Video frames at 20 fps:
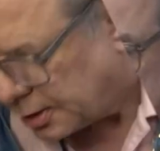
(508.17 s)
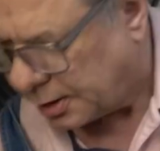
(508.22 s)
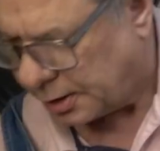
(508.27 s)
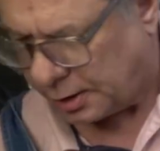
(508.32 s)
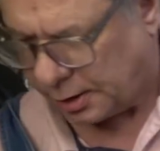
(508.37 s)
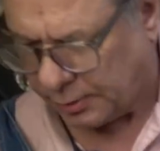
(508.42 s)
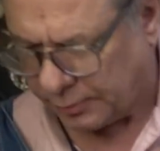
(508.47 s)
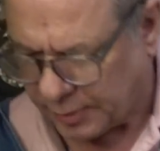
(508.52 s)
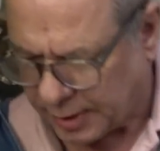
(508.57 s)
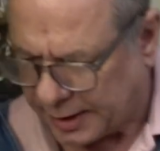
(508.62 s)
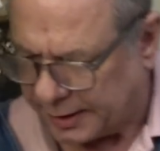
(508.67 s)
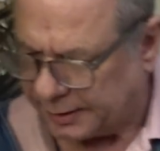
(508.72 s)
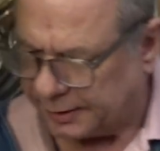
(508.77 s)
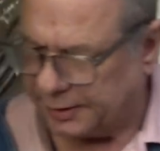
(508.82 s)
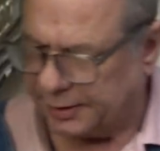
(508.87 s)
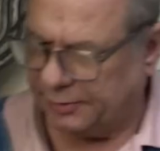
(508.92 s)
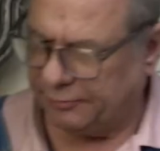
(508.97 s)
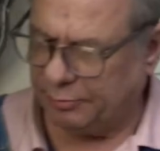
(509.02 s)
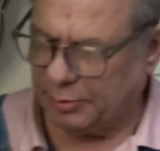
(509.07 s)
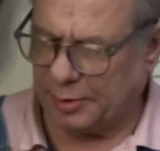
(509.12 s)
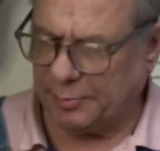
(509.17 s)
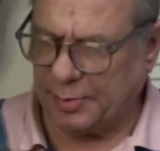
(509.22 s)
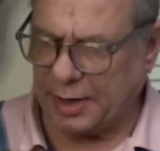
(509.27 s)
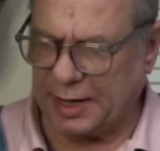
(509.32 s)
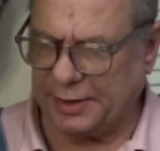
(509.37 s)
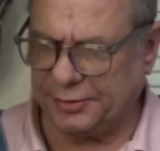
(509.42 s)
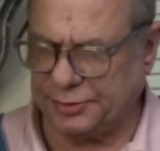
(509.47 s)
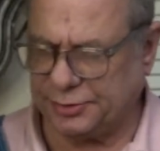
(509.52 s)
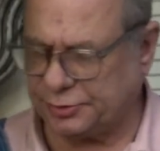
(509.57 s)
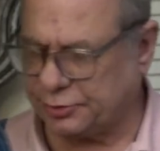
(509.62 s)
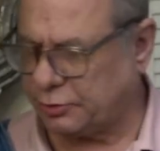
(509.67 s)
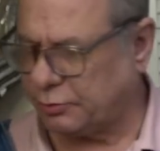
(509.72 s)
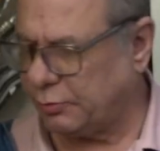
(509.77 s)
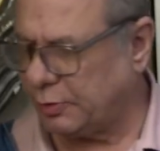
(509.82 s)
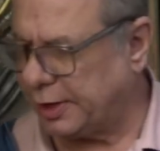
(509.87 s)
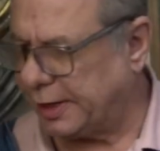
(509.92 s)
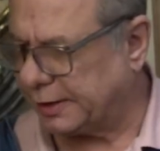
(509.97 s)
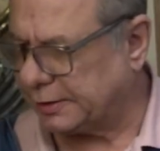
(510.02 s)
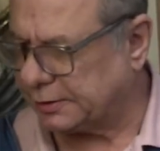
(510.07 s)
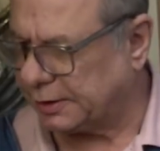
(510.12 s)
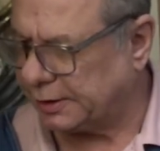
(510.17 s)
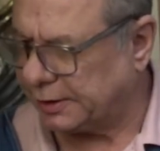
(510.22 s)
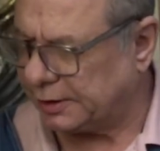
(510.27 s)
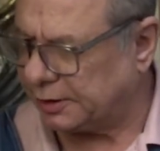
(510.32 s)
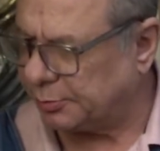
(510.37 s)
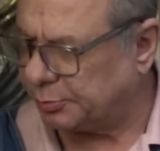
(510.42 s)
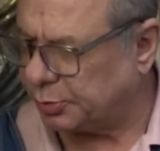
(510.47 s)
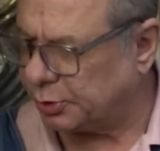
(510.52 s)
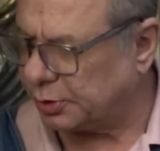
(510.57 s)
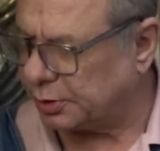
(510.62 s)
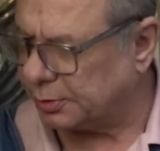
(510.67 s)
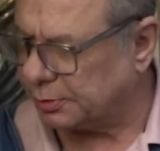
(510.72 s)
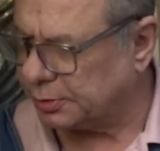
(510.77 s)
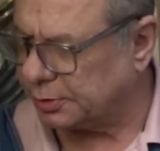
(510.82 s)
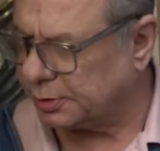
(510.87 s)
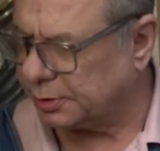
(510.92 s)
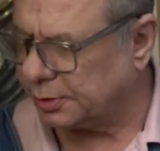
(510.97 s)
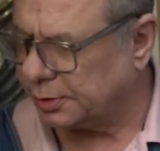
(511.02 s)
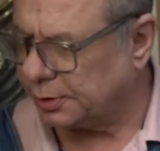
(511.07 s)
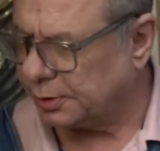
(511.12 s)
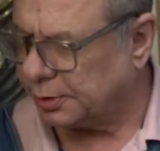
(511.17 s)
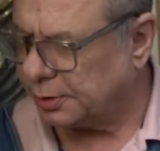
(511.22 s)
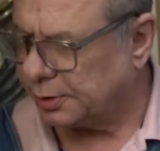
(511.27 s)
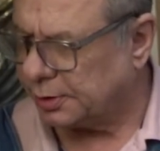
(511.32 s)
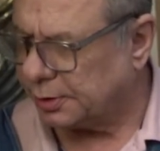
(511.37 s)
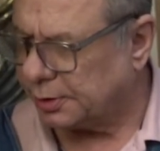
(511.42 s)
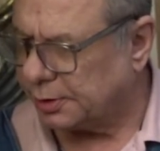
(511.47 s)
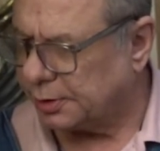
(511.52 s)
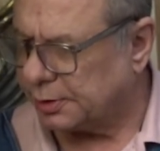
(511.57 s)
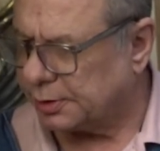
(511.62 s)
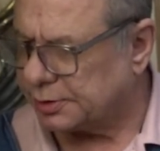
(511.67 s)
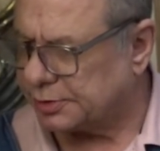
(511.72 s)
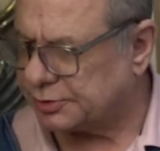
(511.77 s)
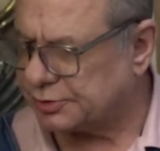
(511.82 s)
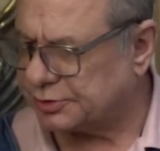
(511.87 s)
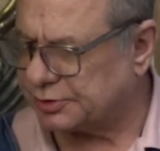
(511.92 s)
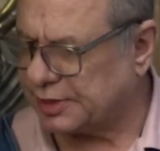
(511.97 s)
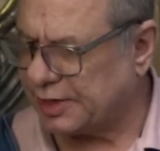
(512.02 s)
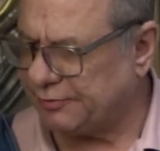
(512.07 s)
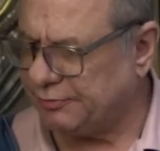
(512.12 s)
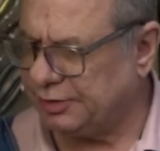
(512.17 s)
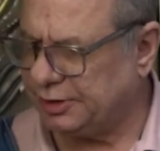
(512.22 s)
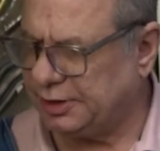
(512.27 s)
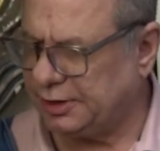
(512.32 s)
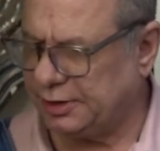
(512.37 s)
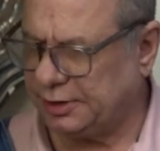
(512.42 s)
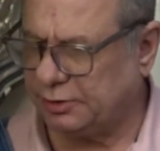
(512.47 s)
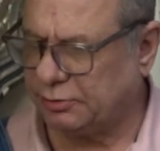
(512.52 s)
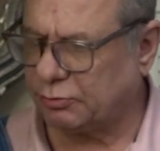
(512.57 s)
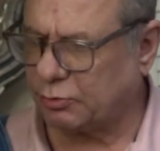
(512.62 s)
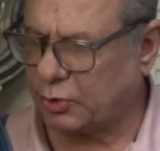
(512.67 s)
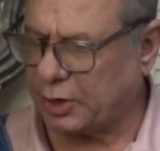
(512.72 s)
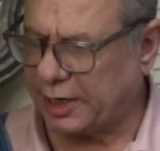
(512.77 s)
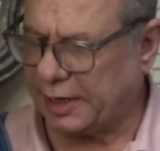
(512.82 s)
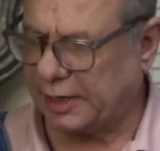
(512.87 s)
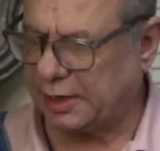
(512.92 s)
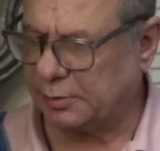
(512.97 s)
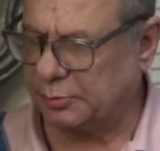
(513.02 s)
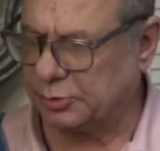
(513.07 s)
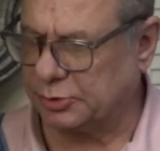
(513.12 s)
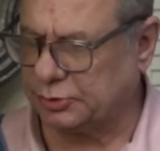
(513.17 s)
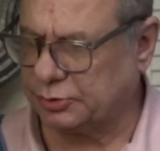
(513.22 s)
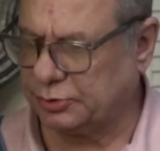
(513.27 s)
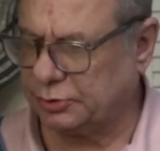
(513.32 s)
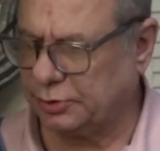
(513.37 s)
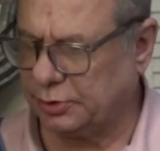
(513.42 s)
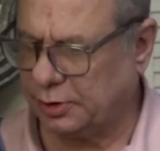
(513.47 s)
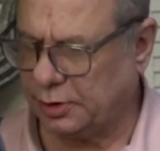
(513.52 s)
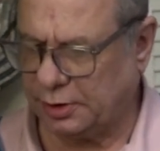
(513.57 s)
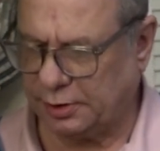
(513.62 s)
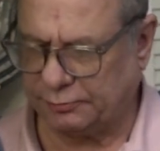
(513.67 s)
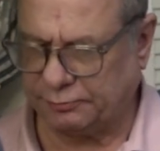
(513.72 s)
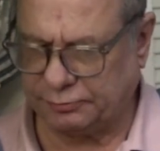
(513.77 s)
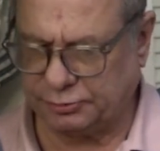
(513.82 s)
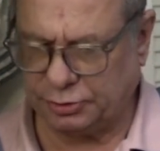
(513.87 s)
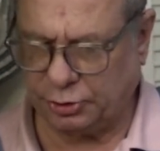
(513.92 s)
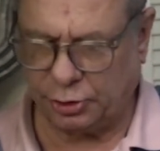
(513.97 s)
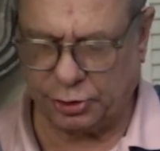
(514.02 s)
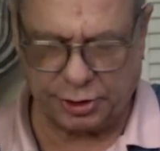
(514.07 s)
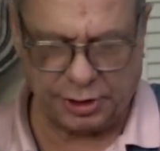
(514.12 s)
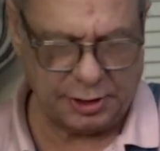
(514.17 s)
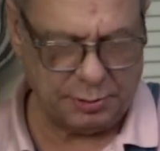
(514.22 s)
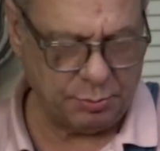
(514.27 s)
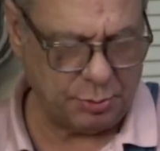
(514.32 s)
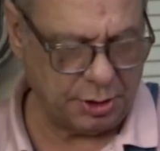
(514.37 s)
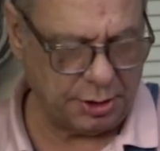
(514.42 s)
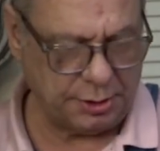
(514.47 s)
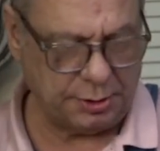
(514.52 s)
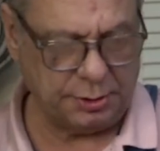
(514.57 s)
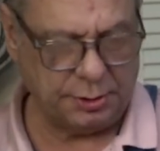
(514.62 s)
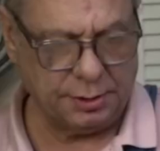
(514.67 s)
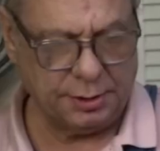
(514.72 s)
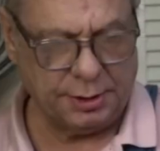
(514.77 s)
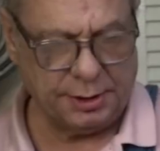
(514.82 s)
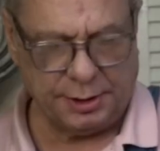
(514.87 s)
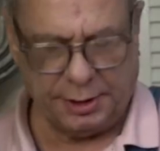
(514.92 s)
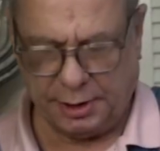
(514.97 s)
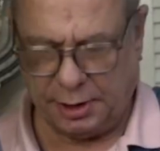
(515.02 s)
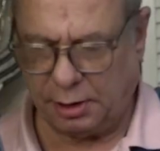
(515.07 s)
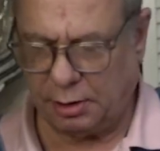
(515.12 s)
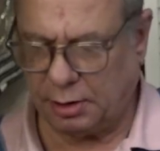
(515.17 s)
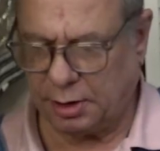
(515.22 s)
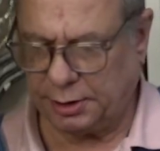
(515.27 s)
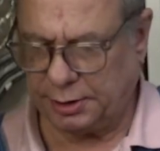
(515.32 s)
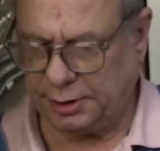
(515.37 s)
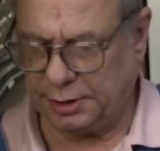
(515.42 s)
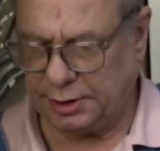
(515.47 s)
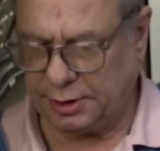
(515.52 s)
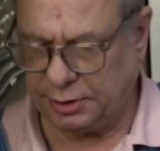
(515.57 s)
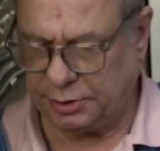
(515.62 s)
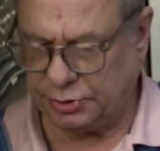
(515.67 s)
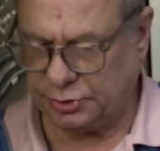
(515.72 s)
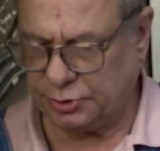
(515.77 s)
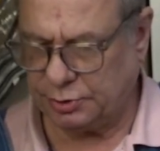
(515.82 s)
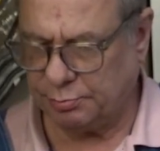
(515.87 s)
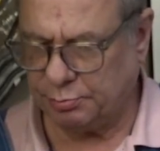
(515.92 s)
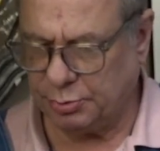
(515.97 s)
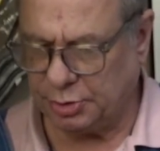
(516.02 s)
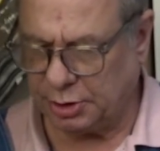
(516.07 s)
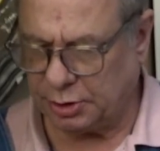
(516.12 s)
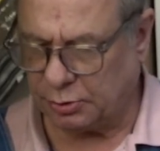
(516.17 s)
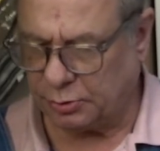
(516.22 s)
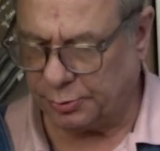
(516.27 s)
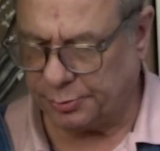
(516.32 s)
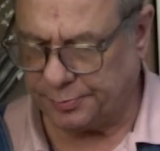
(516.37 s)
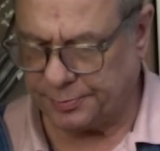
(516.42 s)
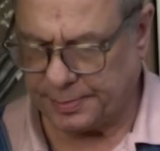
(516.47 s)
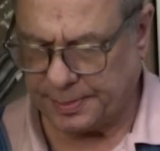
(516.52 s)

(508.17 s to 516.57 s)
All right, if my math is correct, I need to put 70 grams of turkey meat on each meal.